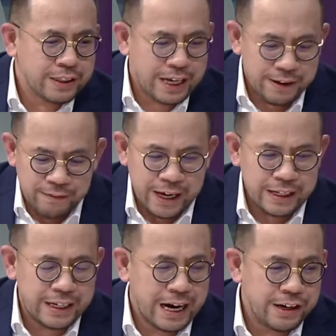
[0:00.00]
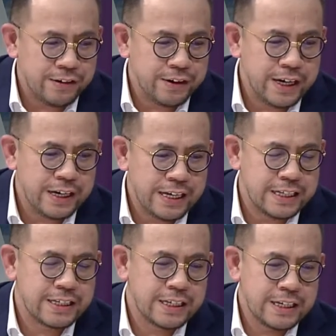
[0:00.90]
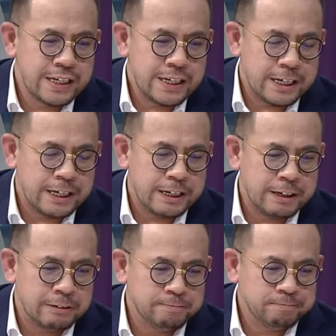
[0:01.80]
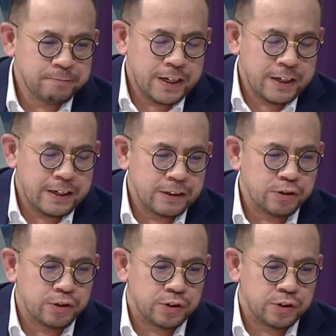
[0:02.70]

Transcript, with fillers: We have come to a time where the country needs uh,